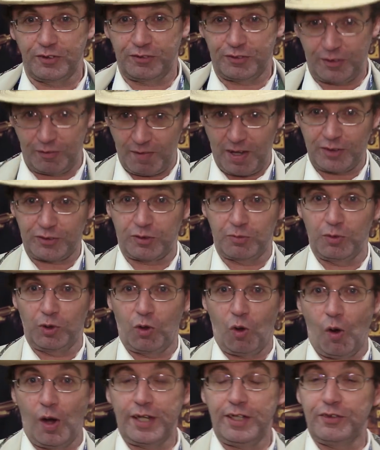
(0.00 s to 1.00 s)
Sylvester
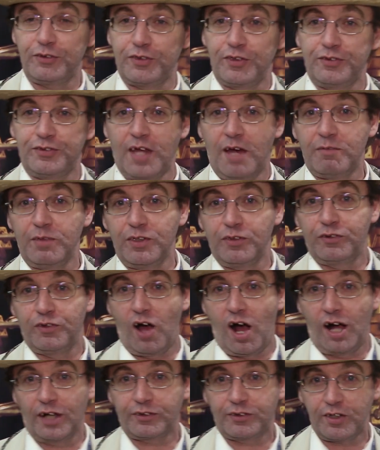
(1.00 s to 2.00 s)
McCoy. He's the 7th
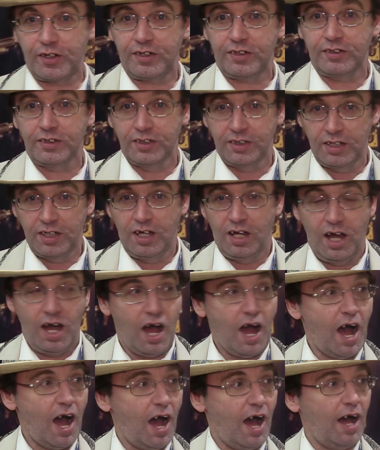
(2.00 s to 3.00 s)
Doctor.
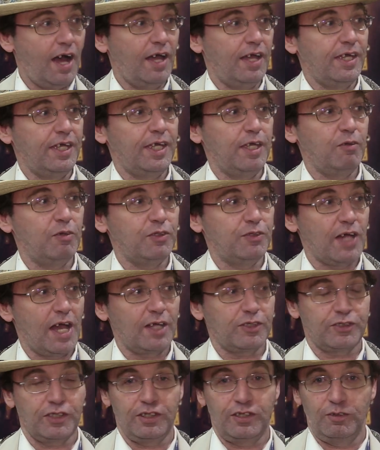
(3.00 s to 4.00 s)
He was
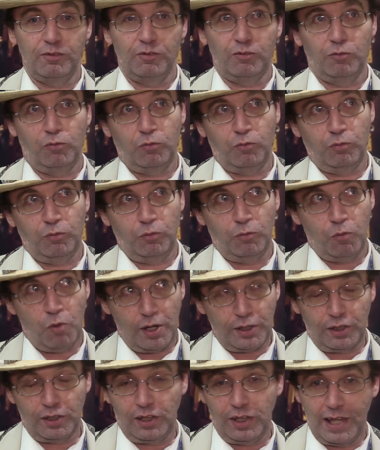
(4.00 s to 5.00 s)
actually
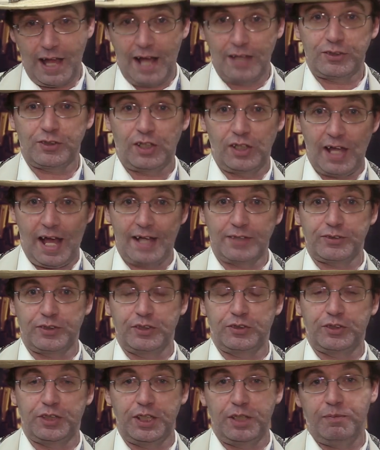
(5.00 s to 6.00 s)
one of the last
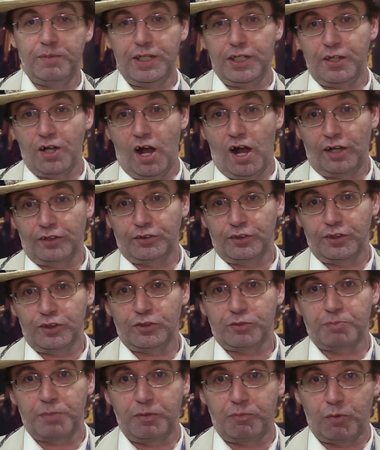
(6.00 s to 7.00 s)
classic TV
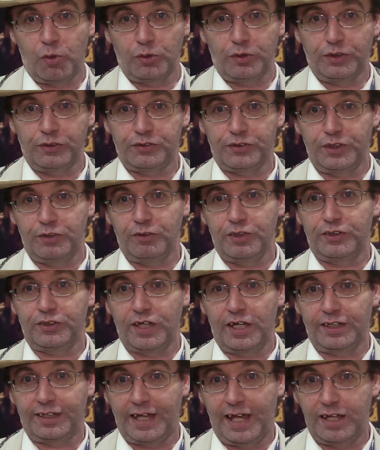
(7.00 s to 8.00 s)
Doctors before the series
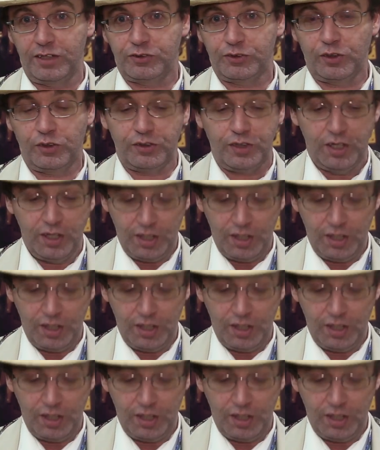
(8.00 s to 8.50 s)
got canceled.